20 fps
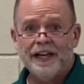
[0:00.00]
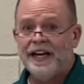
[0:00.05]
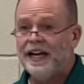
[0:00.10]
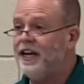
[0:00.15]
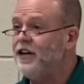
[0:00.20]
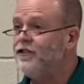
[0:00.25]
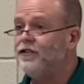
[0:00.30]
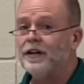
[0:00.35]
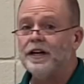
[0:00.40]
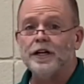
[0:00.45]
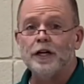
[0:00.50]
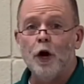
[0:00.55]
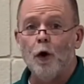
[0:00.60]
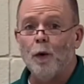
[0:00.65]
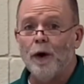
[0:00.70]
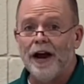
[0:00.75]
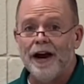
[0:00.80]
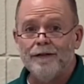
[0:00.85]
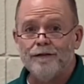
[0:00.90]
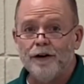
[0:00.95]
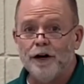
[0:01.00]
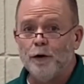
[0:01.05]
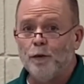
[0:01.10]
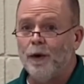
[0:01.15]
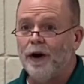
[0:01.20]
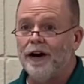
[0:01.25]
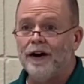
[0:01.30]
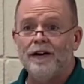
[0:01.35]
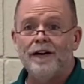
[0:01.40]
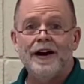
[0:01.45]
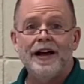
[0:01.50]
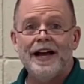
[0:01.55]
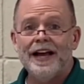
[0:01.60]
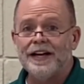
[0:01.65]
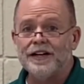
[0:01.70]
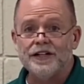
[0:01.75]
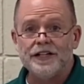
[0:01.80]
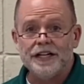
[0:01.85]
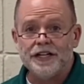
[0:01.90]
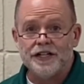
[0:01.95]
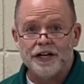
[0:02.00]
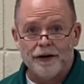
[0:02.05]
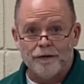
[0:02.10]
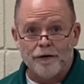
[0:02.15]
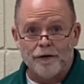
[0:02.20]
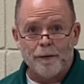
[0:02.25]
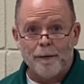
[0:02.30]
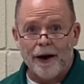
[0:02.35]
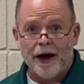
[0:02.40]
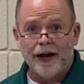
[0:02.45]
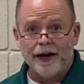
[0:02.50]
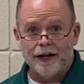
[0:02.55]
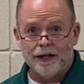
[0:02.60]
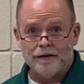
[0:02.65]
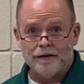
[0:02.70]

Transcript: He said, Go everywhere and teach everybody.